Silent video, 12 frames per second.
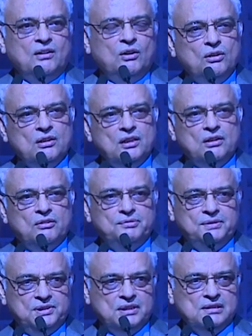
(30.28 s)
all the
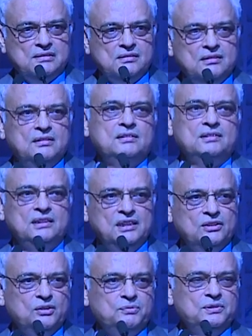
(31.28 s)
officials,
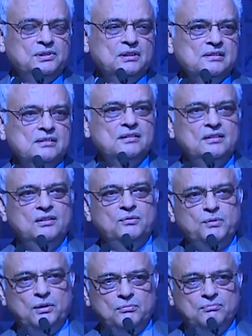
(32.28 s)
senior officials
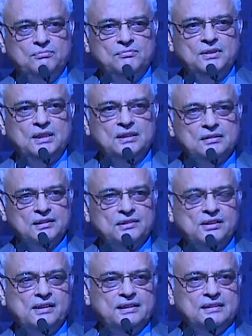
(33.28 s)
from
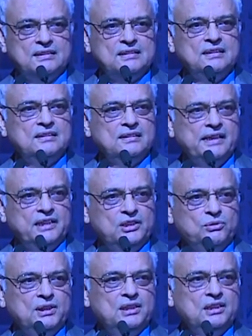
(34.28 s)
international agencies like
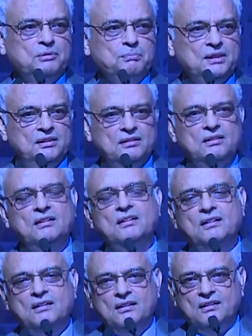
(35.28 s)
UNDP,
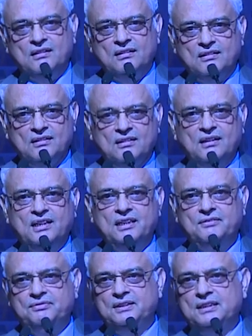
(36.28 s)

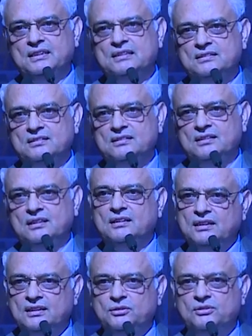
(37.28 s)
IFAS,
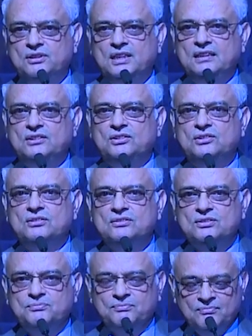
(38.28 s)
and other
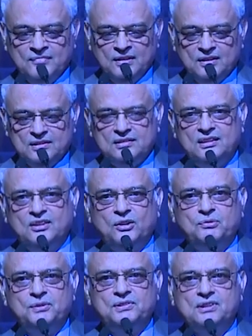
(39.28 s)
organizations, senior
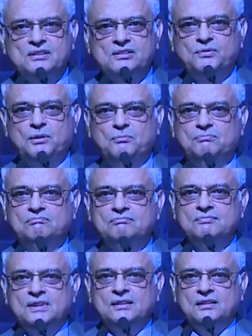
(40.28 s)
officials from
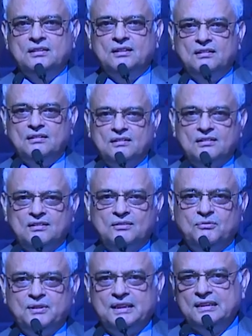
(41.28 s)

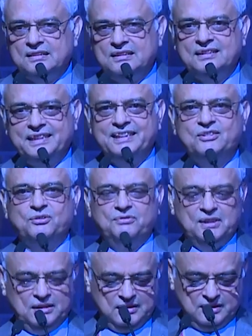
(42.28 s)
various states of
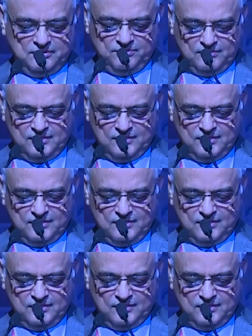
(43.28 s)
India,